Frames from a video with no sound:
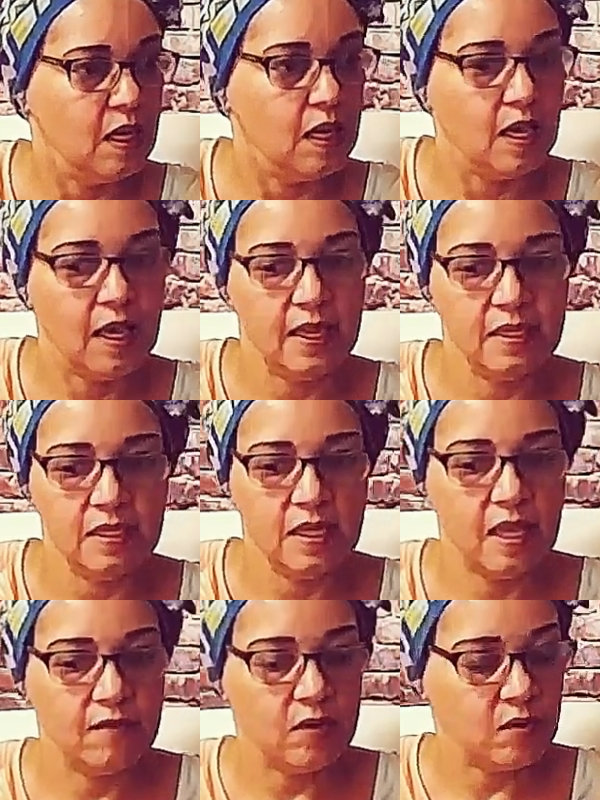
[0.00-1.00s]
I didn't
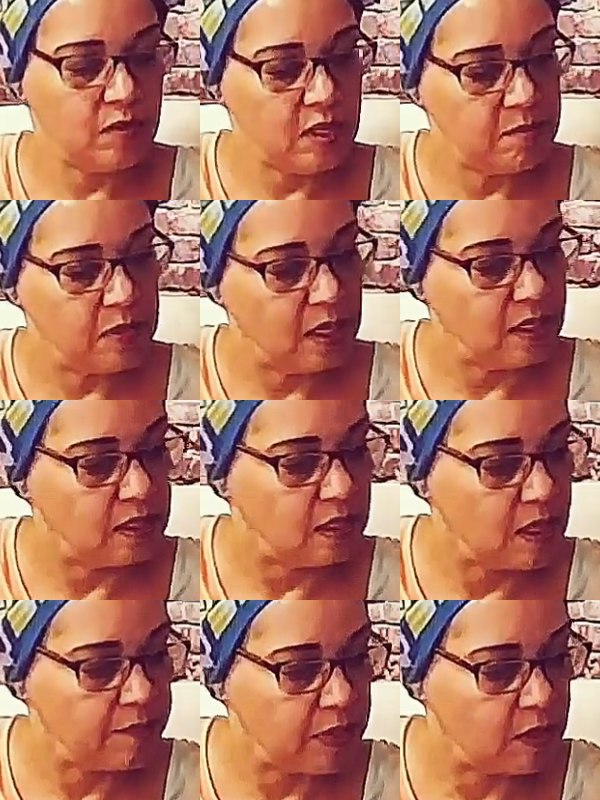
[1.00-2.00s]
have a
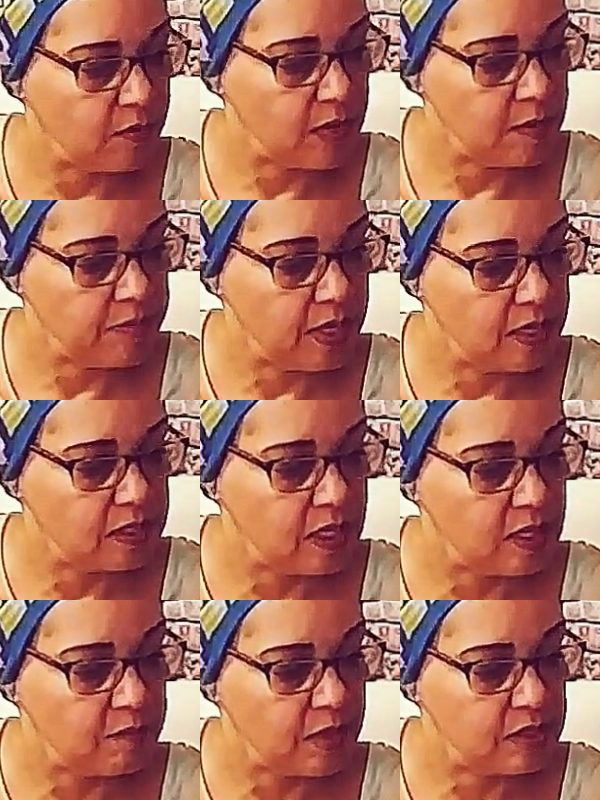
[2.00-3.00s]
grandpa
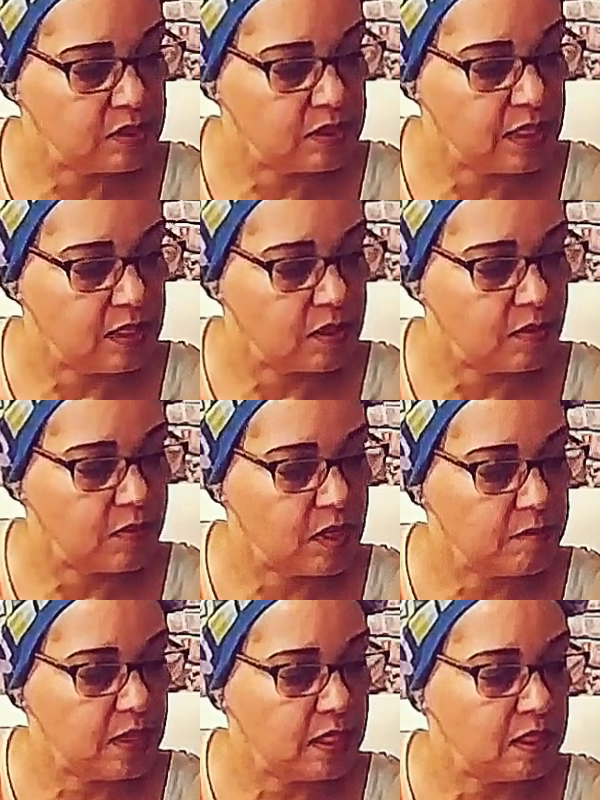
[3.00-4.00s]
name. I just had a
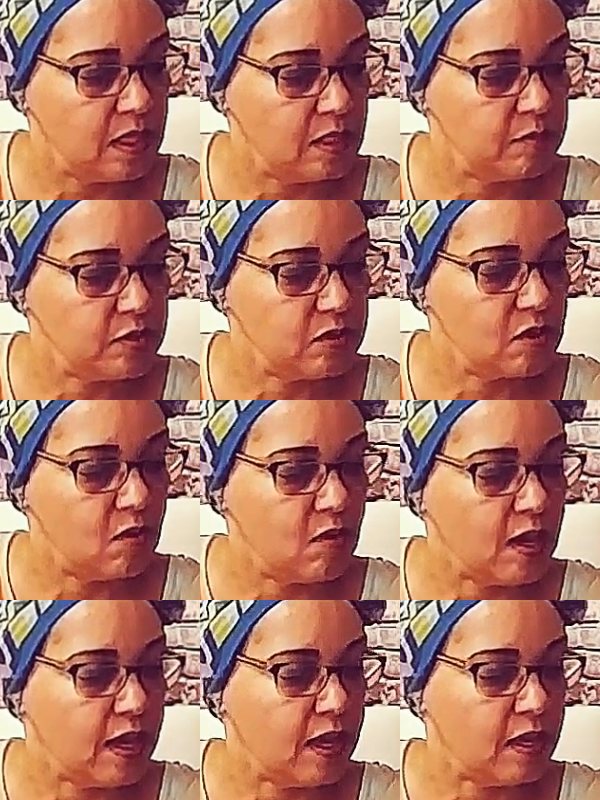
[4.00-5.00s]
grandma name. So
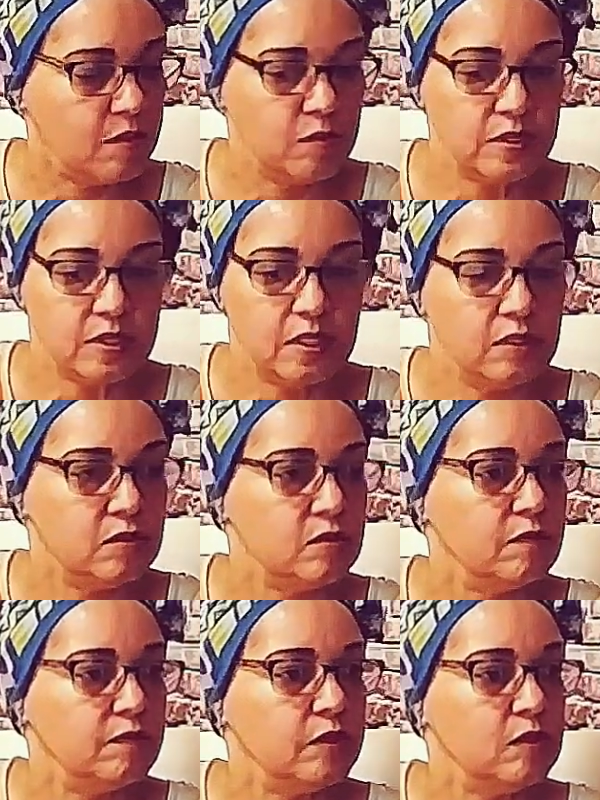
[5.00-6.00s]
I was
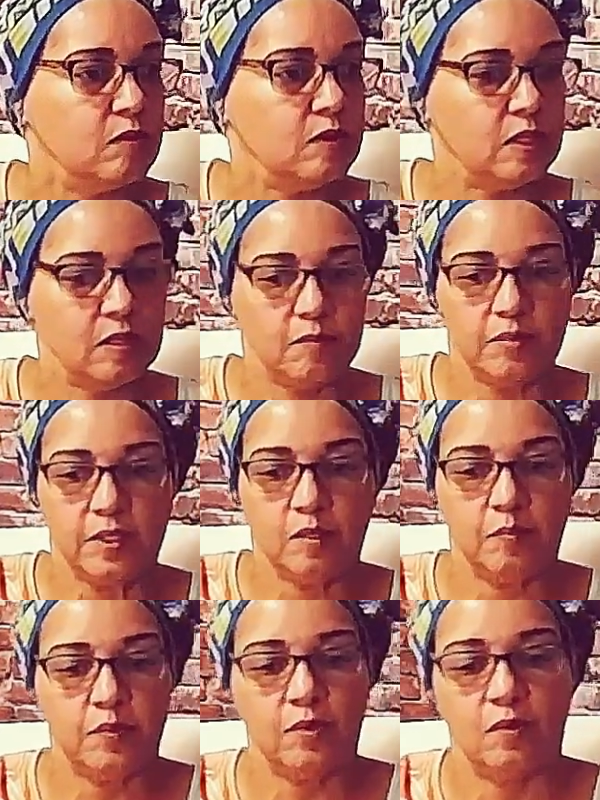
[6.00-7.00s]
interviewing
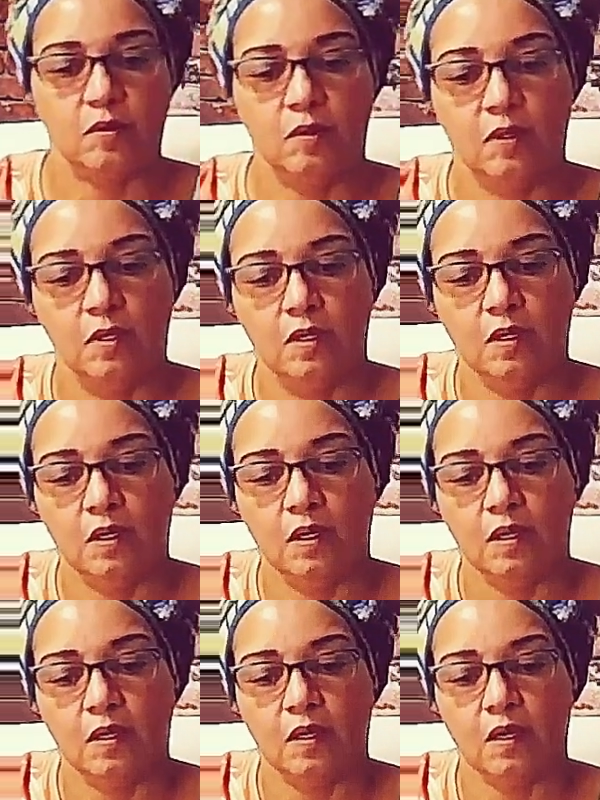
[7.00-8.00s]
people
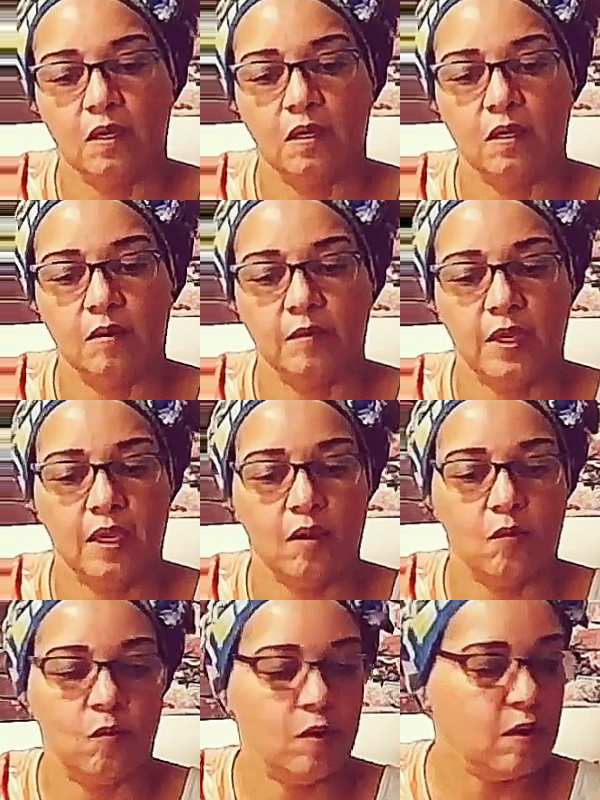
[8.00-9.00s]

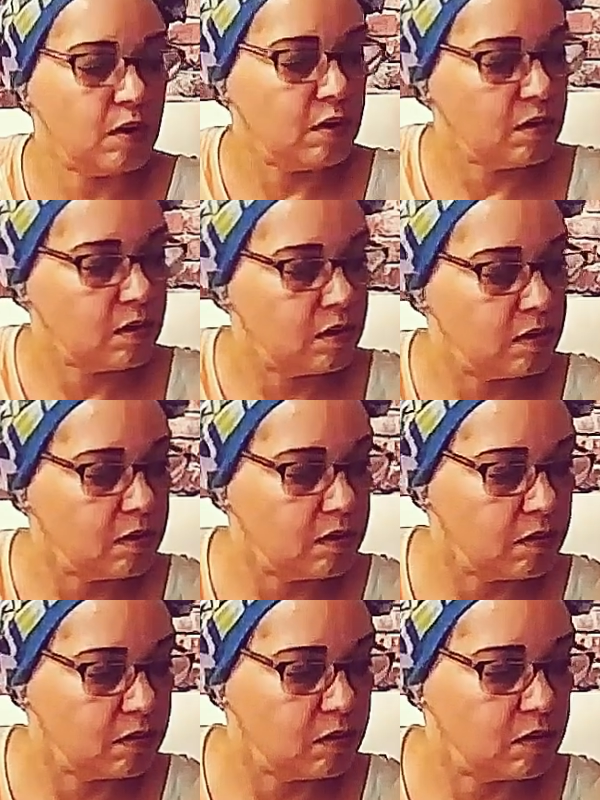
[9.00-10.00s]
at work.
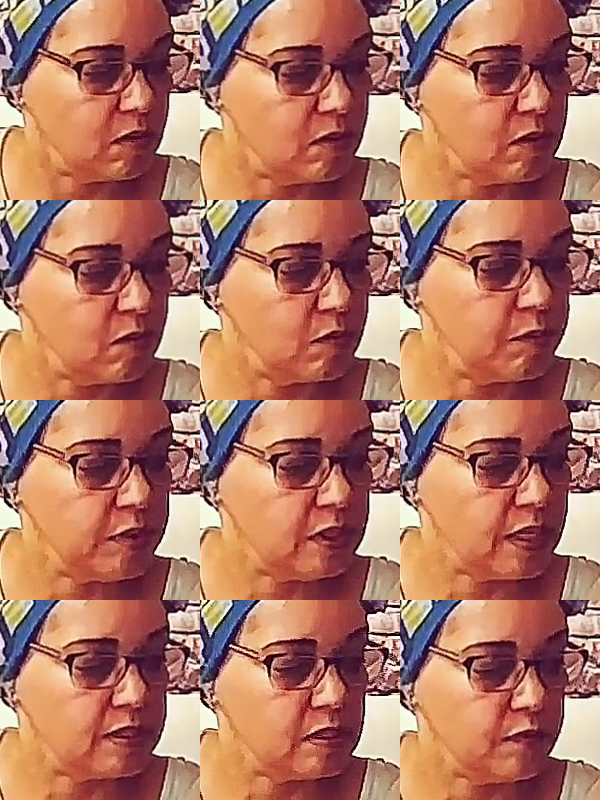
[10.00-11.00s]
You know, there would be
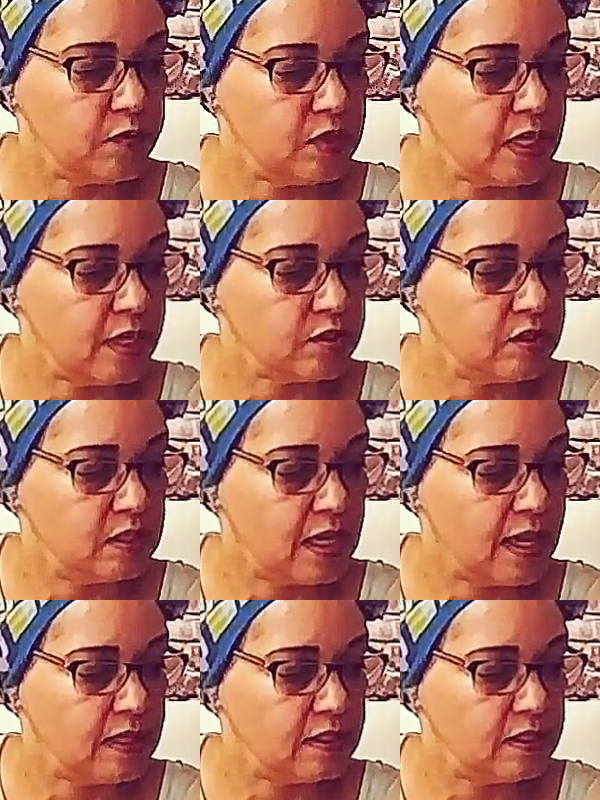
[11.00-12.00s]
like different
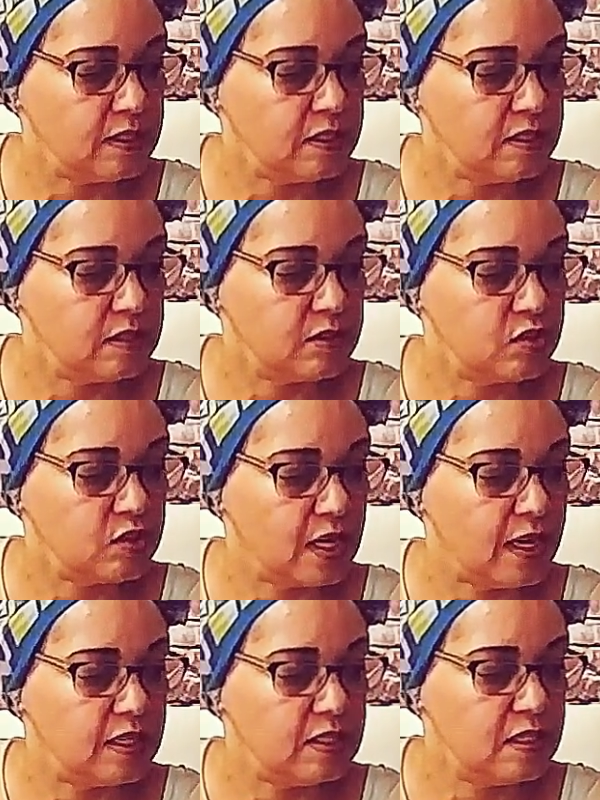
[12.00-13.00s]
nationalities,
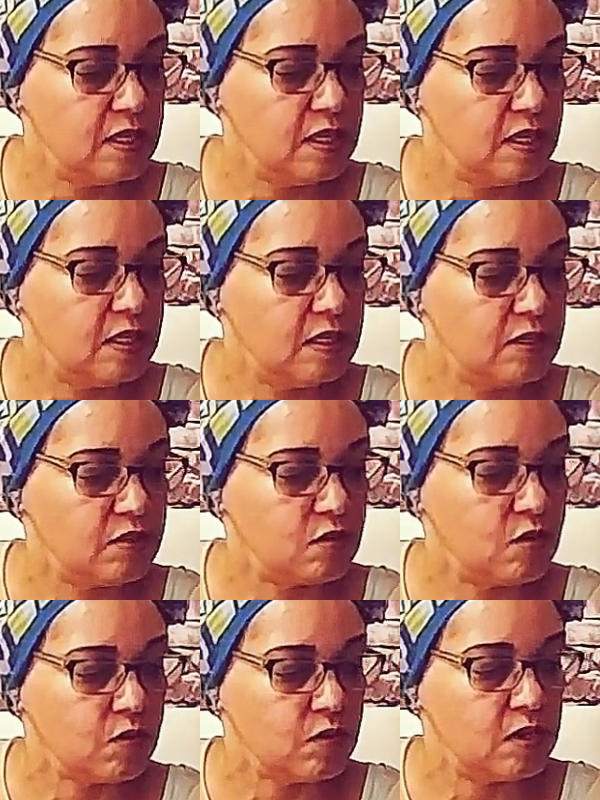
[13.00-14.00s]
Chinese,
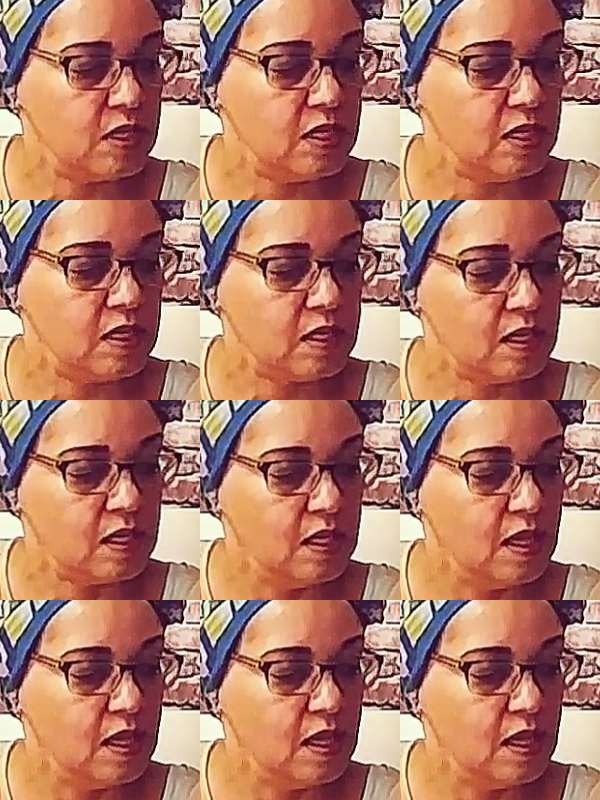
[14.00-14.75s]
Greek.